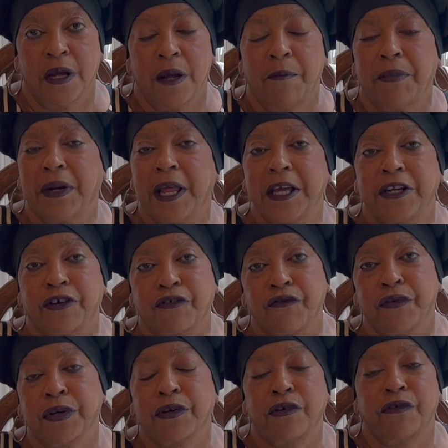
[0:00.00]
played a
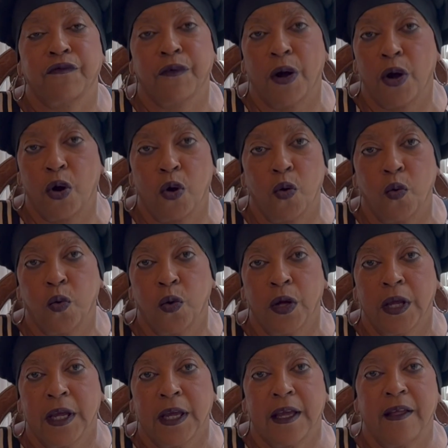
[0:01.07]
critical role
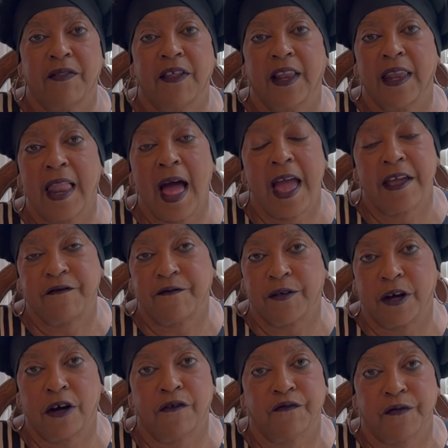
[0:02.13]
in the life
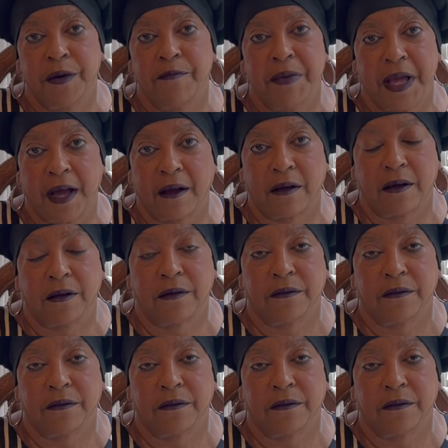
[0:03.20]
of Rebecca.